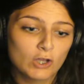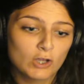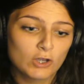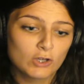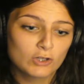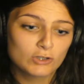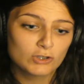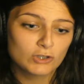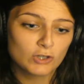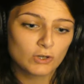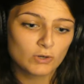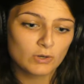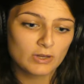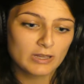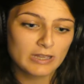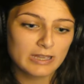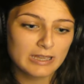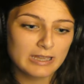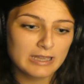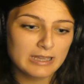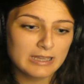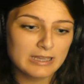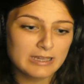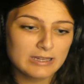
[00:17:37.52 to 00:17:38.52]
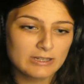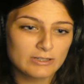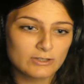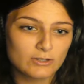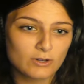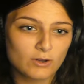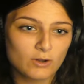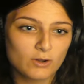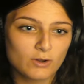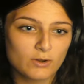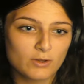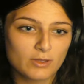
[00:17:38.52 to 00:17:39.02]
So he
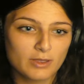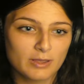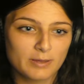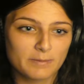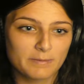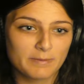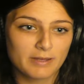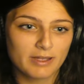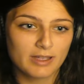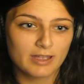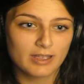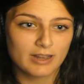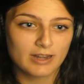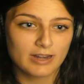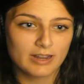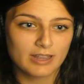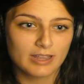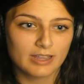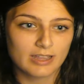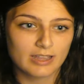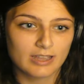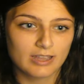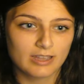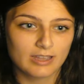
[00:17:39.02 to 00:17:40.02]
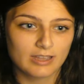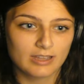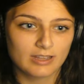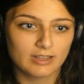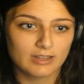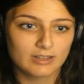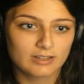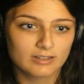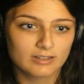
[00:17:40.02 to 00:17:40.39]
stole the money.